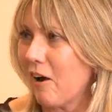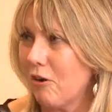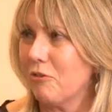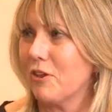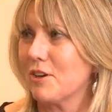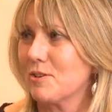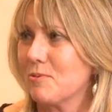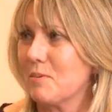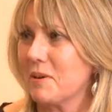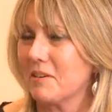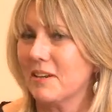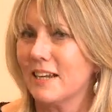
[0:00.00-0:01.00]
of those
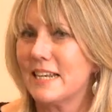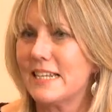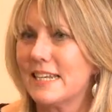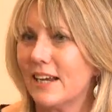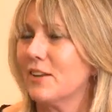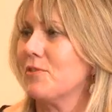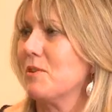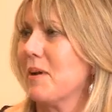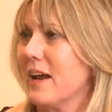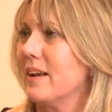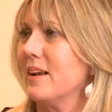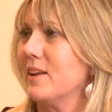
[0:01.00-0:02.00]
women, none of them
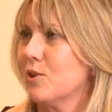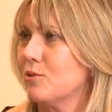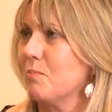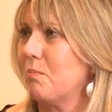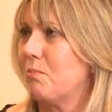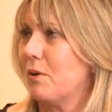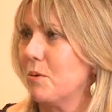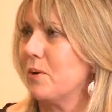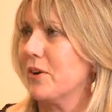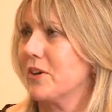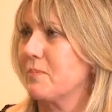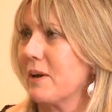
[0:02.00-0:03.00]
had any good
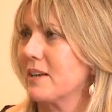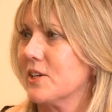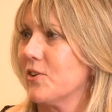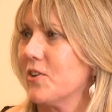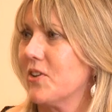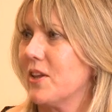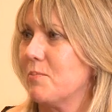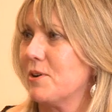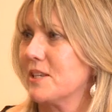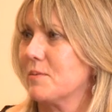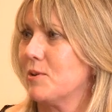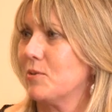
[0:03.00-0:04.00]
probiotic bacteria in their
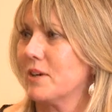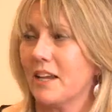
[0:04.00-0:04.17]
breast milk,